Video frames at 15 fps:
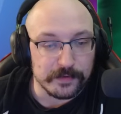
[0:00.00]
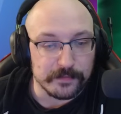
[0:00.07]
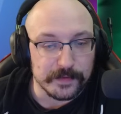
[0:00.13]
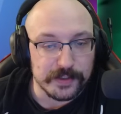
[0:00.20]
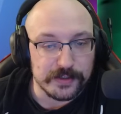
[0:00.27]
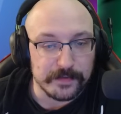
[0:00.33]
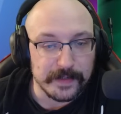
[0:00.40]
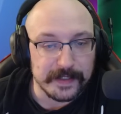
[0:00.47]

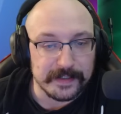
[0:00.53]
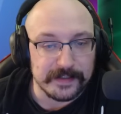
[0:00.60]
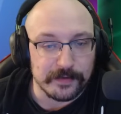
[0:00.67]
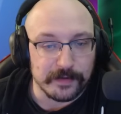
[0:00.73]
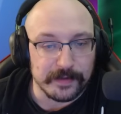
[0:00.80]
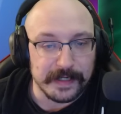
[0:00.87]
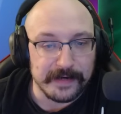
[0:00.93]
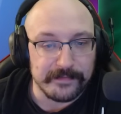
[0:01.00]
restraints
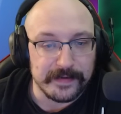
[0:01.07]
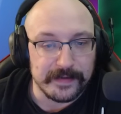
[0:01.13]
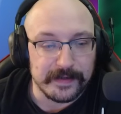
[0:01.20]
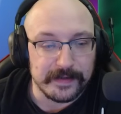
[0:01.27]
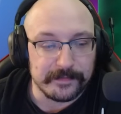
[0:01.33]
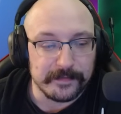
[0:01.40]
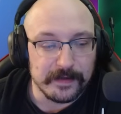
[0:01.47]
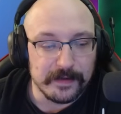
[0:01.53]
on
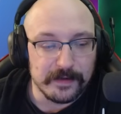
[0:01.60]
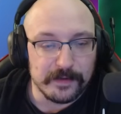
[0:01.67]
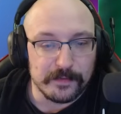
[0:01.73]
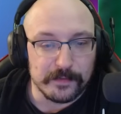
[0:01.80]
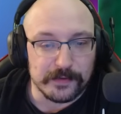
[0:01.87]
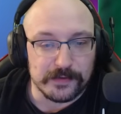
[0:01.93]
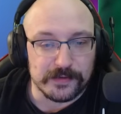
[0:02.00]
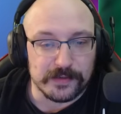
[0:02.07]
everything,
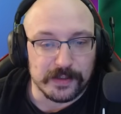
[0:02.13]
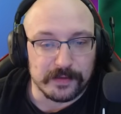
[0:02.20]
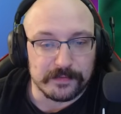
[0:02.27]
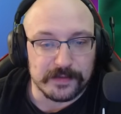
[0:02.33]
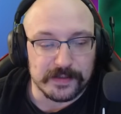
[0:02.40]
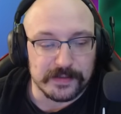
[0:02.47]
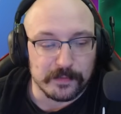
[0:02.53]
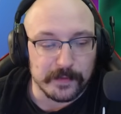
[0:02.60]
which is, you know,
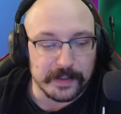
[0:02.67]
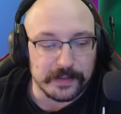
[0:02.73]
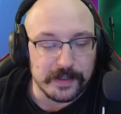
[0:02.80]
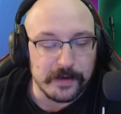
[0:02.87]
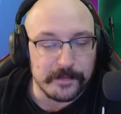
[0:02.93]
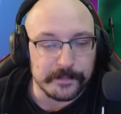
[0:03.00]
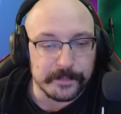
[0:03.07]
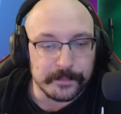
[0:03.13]
just the way to
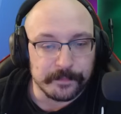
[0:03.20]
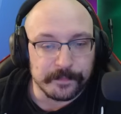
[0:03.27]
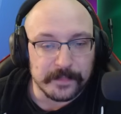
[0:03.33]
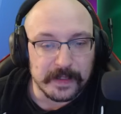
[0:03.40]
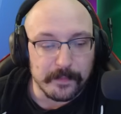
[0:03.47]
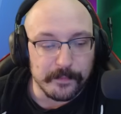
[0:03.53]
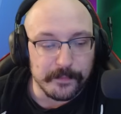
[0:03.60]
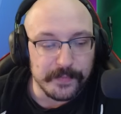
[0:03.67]
go.
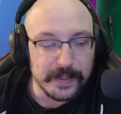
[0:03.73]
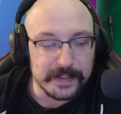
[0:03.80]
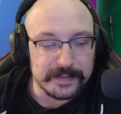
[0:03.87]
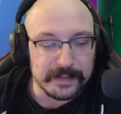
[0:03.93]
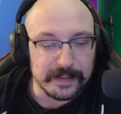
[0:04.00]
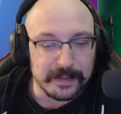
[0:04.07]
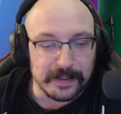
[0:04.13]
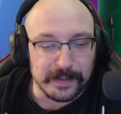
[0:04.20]
But
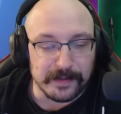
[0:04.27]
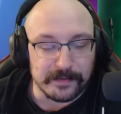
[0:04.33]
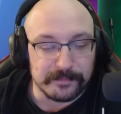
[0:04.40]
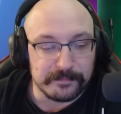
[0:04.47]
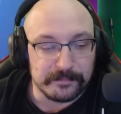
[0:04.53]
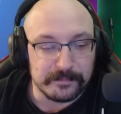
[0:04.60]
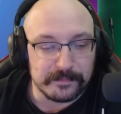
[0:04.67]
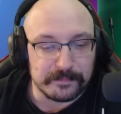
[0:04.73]
uh,
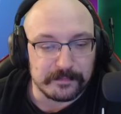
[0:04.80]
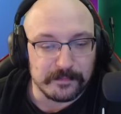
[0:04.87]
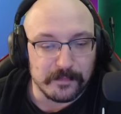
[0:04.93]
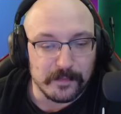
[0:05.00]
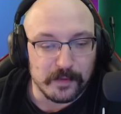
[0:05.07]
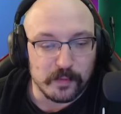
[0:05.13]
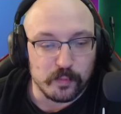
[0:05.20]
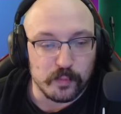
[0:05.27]

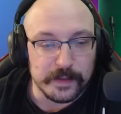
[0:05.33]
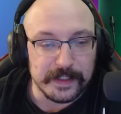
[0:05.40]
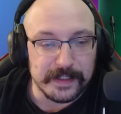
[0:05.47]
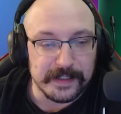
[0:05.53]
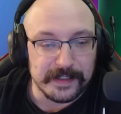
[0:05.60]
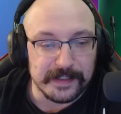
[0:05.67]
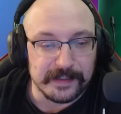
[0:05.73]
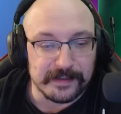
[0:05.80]

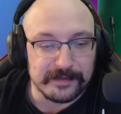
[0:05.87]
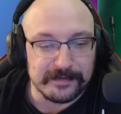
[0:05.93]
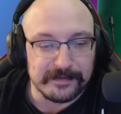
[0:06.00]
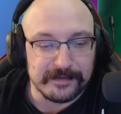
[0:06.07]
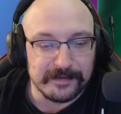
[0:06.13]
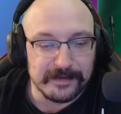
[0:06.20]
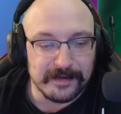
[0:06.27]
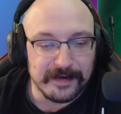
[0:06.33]
we,
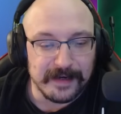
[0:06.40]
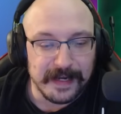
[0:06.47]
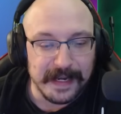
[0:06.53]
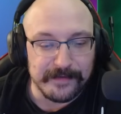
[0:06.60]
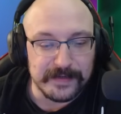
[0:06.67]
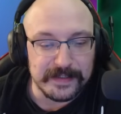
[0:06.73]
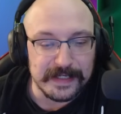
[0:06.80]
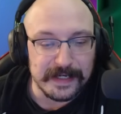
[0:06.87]

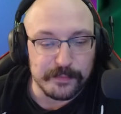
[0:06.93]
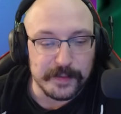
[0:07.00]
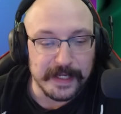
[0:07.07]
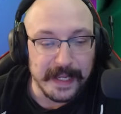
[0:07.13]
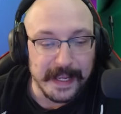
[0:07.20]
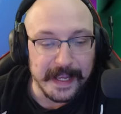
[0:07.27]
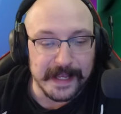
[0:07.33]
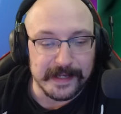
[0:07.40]
every time we
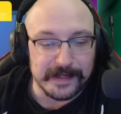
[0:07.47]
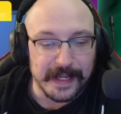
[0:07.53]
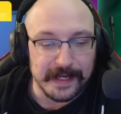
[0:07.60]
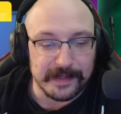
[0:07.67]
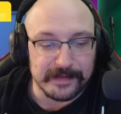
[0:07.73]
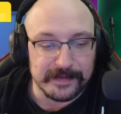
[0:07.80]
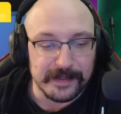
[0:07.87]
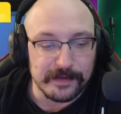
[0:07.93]
add
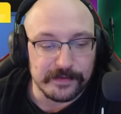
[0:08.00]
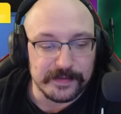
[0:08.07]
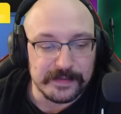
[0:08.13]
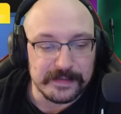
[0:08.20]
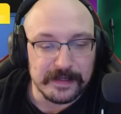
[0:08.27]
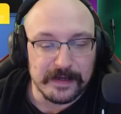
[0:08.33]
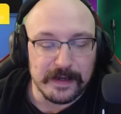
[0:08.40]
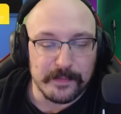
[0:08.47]
anything else,
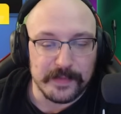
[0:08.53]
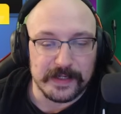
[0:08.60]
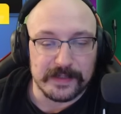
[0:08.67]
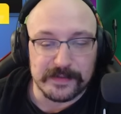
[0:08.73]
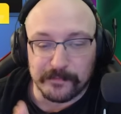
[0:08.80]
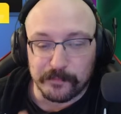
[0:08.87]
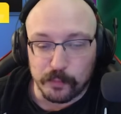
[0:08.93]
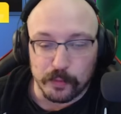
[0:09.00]
because
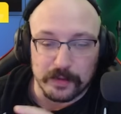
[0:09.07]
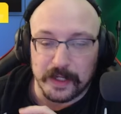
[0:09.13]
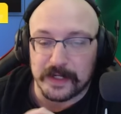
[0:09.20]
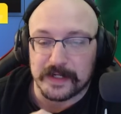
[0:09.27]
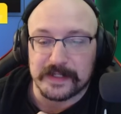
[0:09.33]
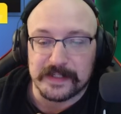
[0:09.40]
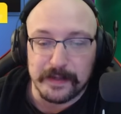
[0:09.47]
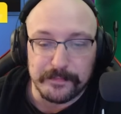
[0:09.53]
of warlock
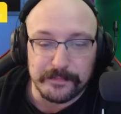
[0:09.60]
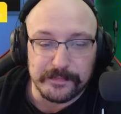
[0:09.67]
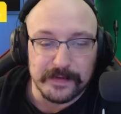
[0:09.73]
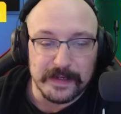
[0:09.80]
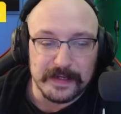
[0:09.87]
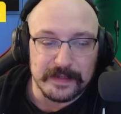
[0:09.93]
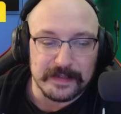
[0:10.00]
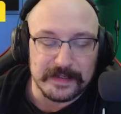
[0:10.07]
stuff,
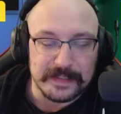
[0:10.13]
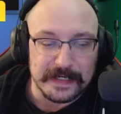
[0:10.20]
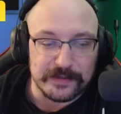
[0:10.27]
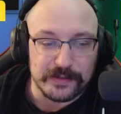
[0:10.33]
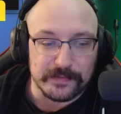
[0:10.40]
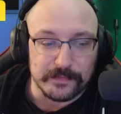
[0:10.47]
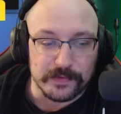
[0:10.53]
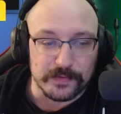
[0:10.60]
this
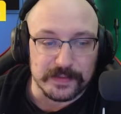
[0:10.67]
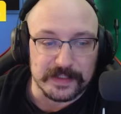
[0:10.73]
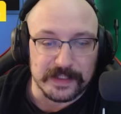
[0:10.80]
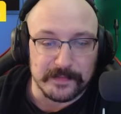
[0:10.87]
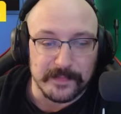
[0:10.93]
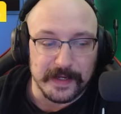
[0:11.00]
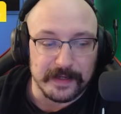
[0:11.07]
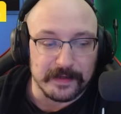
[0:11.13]
actually reduces the
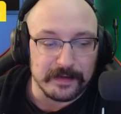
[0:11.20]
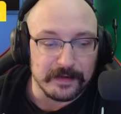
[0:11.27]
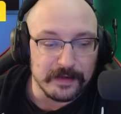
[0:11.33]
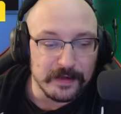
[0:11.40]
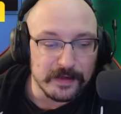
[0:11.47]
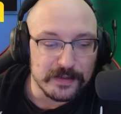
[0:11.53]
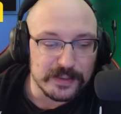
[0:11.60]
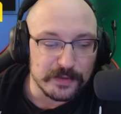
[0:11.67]
mana,
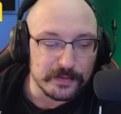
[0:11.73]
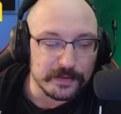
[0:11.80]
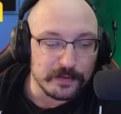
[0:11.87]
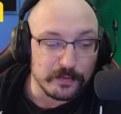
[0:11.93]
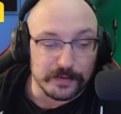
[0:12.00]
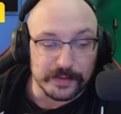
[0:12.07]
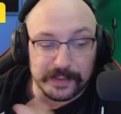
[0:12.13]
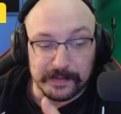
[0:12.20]
so
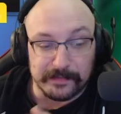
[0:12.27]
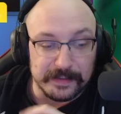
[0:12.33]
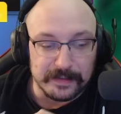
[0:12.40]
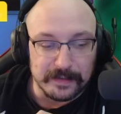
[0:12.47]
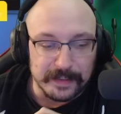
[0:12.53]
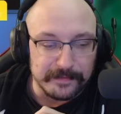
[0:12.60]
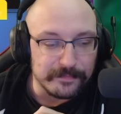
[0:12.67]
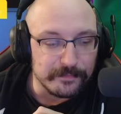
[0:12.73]
or the
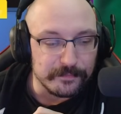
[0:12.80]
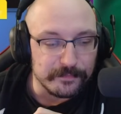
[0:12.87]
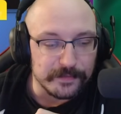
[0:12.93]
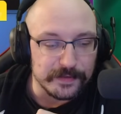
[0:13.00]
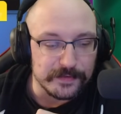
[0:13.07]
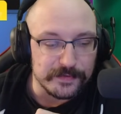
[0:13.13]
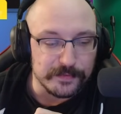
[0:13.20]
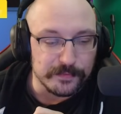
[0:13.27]
life
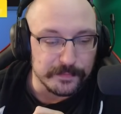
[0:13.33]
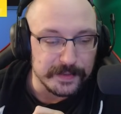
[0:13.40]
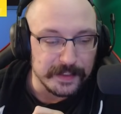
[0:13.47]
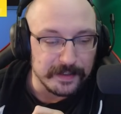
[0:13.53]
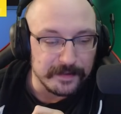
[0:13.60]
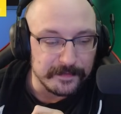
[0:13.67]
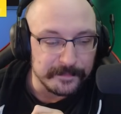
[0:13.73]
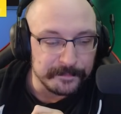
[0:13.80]
consumed
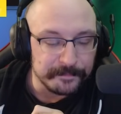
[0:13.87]
here.